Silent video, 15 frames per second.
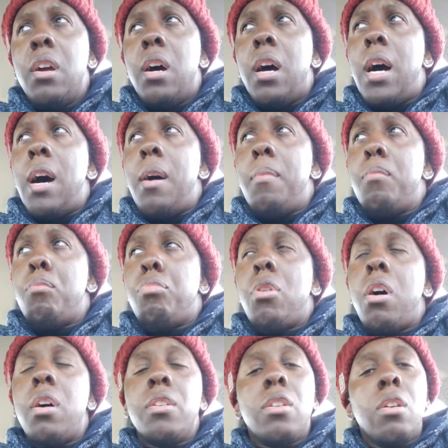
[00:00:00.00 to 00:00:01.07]

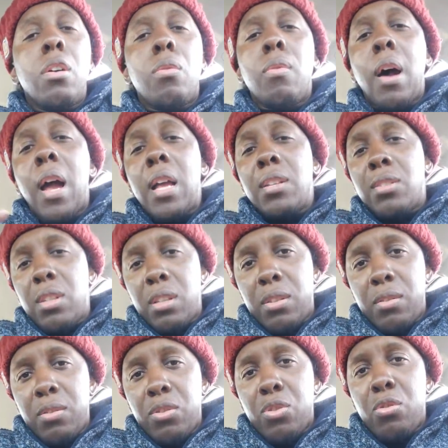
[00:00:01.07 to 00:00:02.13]
Broaden your
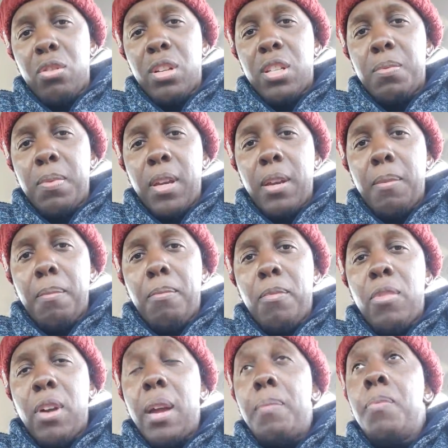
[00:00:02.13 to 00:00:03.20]
horizon, so to speak.
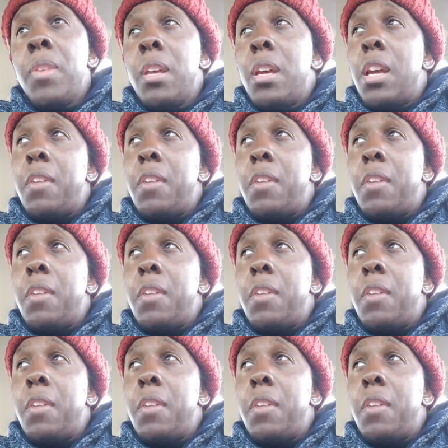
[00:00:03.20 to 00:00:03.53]
Right?